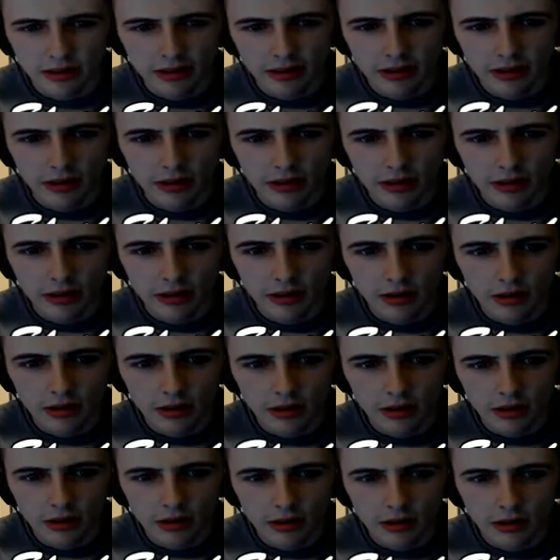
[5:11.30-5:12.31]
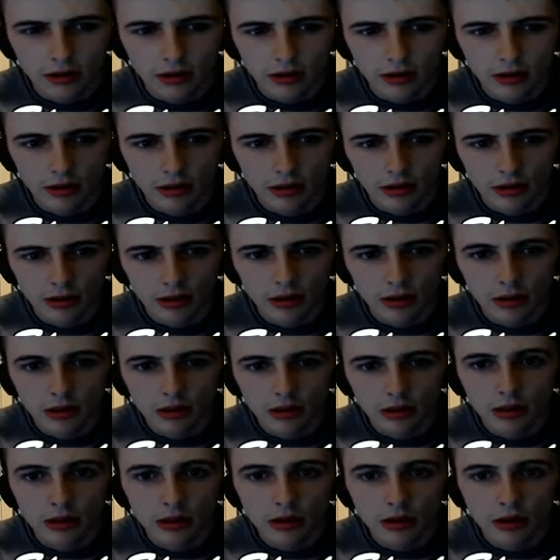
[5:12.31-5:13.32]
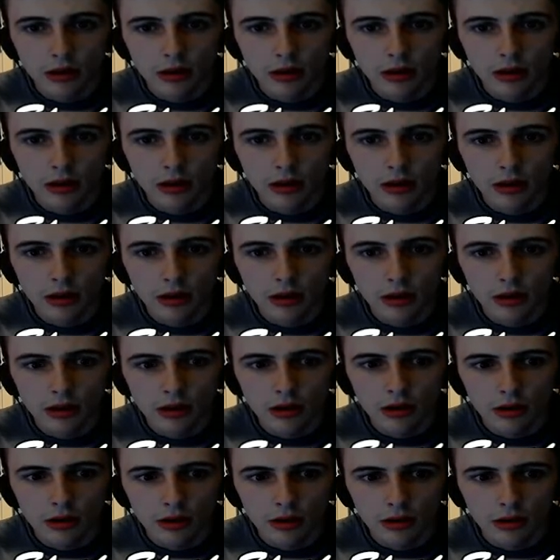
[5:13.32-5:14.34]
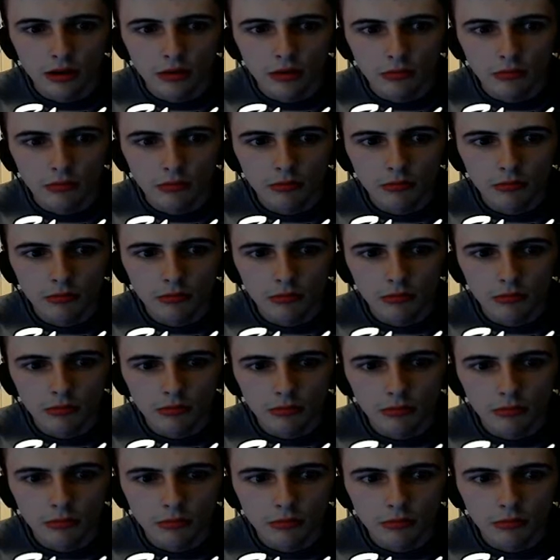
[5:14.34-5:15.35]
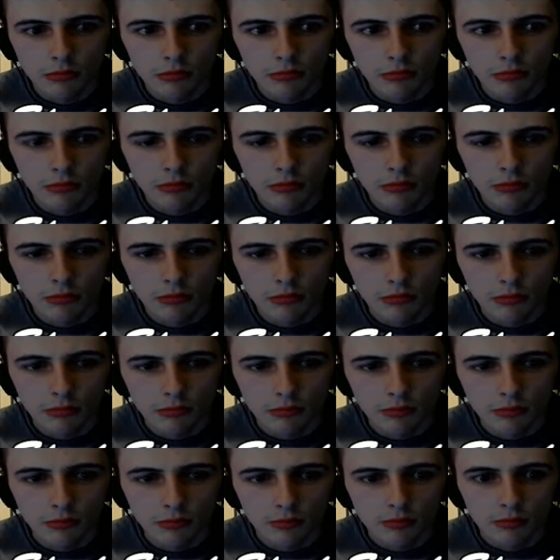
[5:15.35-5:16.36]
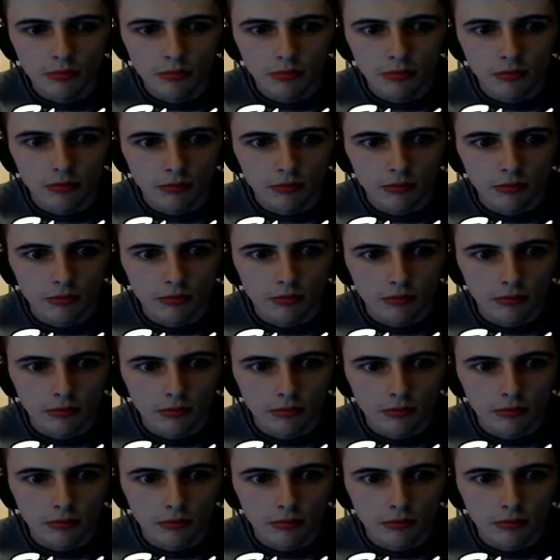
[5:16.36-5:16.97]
[no speech]